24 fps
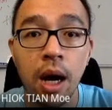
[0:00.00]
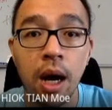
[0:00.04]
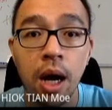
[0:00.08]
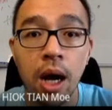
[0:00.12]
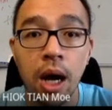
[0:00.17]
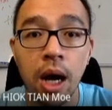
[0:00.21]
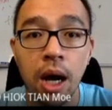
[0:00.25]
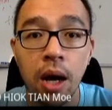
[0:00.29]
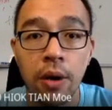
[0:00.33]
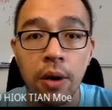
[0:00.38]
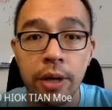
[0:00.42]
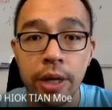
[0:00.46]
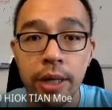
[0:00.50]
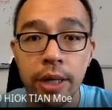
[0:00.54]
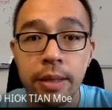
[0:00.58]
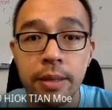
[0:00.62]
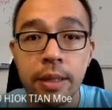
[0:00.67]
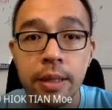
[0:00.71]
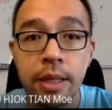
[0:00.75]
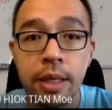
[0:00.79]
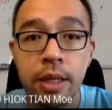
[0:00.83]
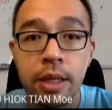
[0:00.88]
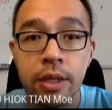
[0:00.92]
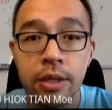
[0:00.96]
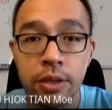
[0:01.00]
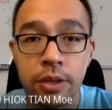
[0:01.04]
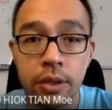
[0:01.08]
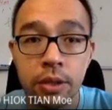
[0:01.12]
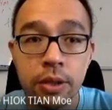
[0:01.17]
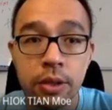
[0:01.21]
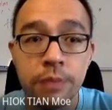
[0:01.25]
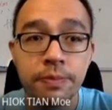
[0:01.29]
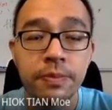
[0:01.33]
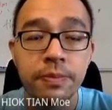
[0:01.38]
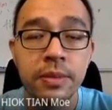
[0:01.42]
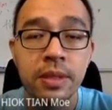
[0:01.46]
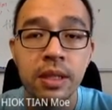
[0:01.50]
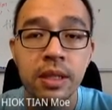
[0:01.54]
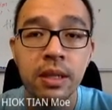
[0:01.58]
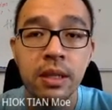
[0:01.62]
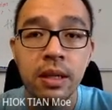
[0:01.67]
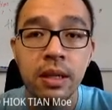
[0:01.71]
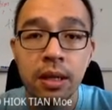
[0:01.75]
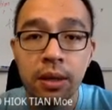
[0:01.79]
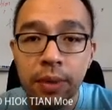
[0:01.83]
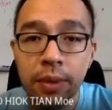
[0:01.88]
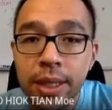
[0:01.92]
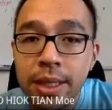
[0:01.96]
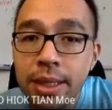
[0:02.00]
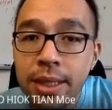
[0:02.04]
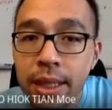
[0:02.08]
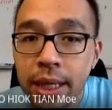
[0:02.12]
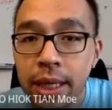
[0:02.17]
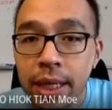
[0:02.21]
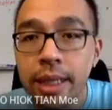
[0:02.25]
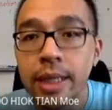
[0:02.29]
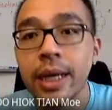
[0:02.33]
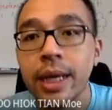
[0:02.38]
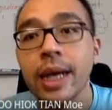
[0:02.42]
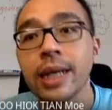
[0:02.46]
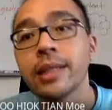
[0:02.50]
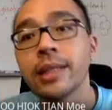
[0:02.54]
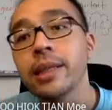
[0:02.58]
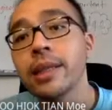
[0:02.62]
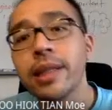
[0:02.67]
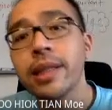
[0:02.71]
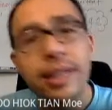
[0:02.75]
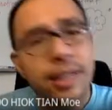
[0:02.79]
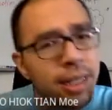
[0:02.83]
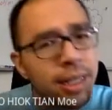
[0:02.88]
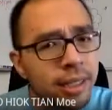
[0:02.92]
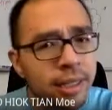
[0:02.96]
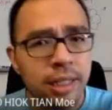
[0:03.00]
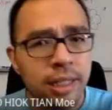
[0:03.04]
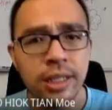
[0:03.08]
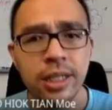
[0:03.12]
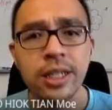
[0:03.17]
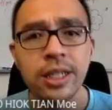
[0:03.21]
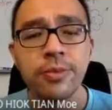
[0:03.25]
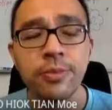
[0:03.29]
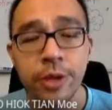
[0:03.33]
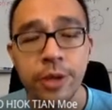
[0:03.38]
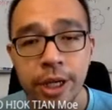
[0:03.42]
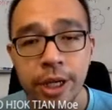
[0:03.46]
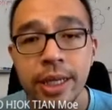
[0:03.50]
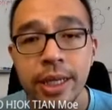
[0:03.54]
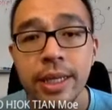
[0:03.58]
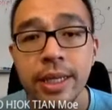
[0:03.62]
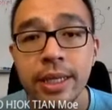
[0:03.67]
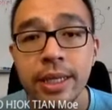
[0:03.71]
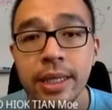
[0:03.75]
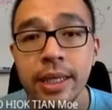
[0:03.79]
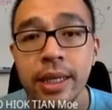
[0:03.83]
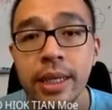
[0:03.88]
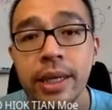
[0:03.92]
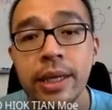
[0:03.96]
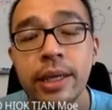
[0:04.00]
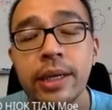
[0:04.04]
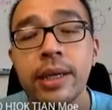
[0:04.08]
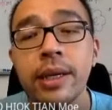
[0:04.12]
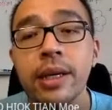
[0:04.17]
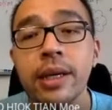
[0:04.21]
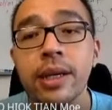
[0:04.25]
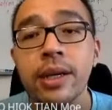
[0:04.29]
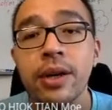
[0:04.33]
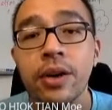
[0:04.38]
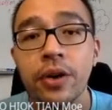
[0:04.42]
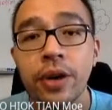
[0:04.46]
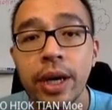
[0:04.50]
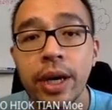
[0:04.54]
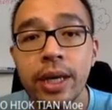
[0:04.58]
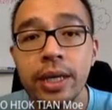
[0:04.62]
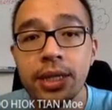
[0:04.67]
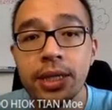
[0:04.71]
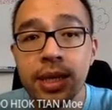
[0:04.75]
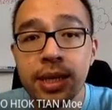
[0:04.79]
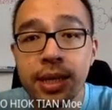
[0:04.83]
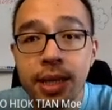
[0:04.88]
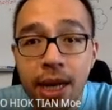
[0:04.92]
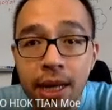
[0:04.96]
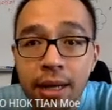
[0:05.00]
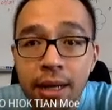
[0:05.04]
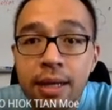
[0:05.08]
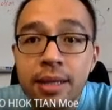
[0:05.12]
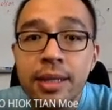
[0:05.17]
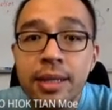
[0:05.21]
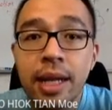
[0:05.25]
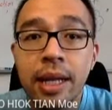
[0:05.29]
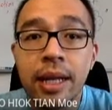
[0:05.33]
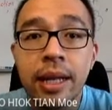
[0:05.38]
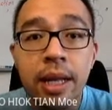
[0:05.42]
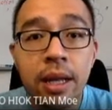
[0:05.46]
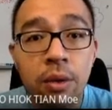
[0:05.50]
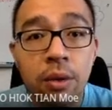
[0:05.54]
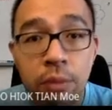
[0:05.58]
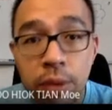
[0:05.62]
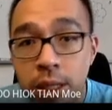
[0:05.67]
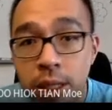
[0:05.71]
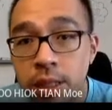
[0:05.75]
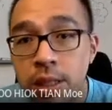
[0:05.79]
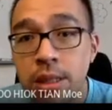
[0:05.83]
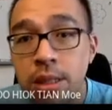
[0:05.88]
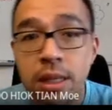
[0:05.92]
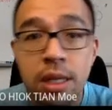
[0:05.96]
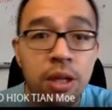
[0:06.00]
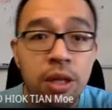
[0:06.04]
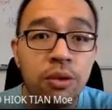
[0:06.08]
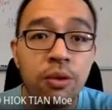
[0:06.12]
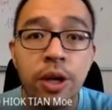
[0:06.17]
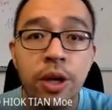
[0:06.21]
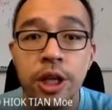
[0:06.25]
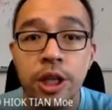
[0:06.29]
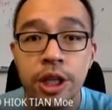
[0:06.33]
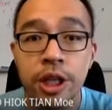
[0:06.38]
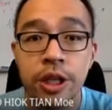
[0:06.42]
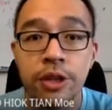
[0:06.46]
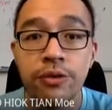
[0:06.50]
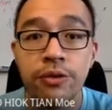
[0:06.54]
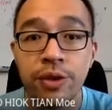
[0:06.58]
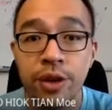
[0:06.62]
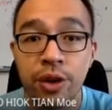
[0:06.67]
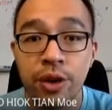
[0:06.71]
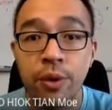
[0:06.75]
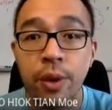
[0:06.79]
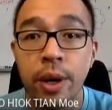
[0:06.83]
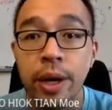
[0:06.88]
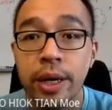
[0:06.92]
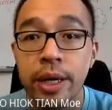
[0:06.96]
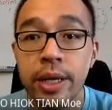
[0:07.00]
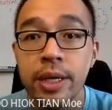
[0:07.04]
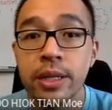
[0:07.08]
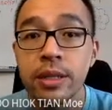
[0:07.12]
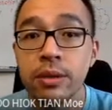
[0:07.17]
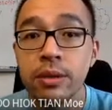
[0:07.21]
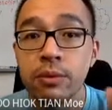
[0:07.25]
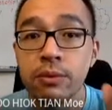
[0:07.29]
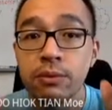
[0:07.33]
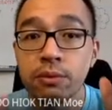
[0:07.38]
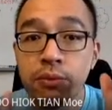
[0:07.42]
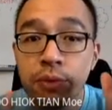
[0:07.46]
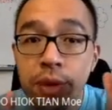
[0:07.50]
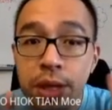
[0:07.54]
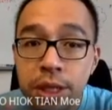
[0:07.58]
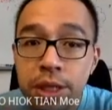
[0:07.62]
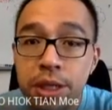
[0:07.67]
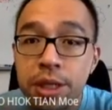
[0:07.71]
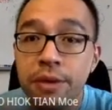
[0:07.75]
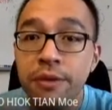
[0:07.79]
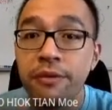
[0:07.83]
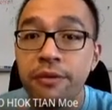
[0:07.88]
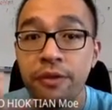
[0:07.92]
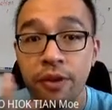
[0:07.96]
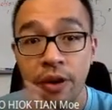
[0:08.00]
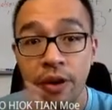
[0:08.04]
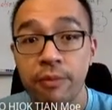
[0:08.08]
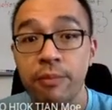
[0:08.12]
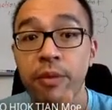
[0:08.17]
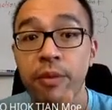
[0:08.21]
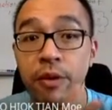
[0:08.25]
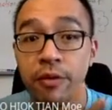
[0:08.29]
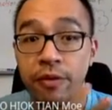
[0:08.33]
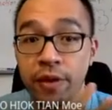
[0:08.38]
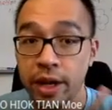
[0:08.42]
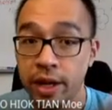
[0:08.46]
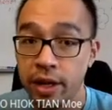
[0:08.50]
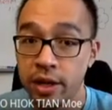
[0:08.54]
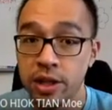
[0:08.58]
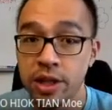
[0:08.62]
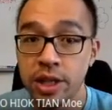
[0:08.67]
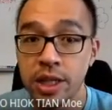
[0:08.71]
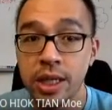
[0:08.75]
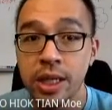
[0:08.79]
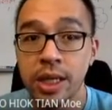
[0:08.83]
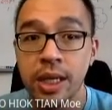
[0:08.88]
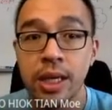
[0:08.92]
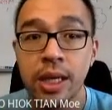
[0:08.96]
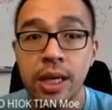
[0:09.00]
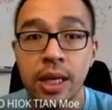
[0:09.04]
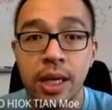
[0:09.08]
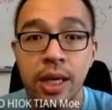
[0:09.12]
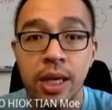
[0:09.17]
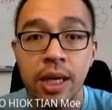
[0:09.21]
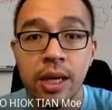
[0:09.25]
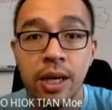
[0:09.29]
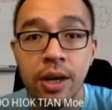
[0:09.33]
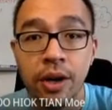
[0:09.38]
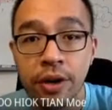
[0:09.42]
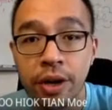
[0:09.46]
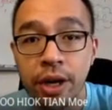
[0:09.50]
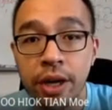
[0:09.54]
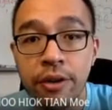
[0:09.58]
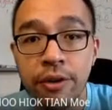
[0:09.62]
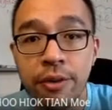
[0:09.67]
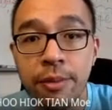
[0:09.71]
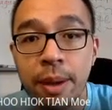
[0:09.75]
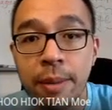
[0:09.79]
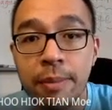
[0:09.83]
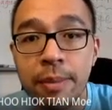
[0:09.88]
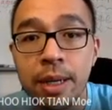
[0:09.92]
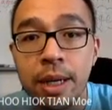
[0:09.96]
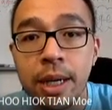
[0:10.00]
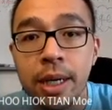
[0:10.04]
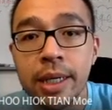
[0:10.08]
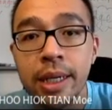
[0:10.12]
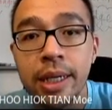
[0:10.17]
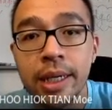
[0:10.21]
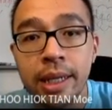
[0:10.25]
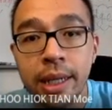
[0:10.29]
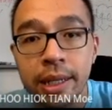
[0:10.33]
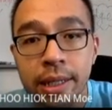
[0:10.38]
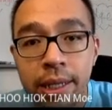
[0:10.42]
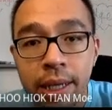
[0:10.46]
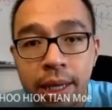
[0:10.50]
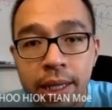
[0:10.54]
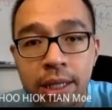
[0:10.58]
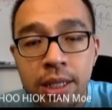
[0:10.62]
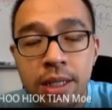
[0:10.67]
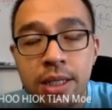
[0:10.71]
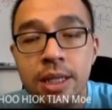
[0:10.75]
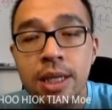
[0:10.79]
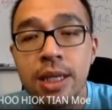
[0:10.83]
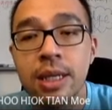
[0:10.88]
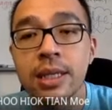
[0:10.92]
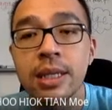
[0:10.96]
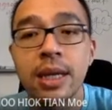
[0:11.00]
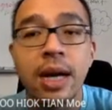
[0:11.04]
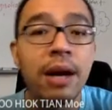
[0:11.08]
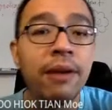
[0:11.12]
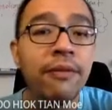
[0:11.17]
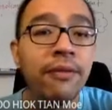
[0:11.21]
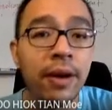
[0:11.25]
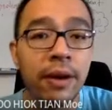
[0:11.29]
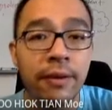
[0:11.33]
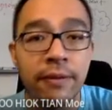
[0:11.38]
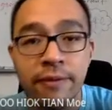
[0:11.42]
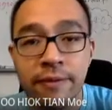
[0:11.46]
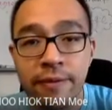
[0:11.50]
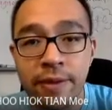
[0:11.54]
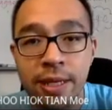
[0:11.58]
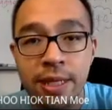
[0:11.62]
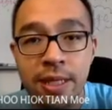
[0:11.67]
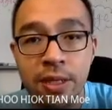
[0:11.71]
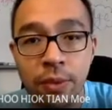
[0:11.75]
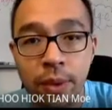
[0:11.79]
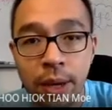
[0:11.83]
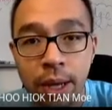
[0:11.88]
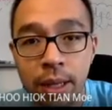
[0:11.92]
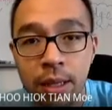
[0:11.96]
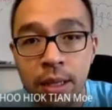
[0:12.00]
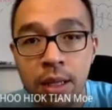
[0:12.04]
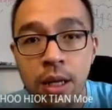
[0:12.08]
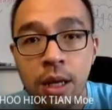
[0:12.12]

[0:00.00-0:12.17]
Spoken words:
Okay, so once again, actually the calculation is pretty easy. Okay, it's just understanding which situation requires which form of energy. Okay, remember kinetic energy is half mv squared.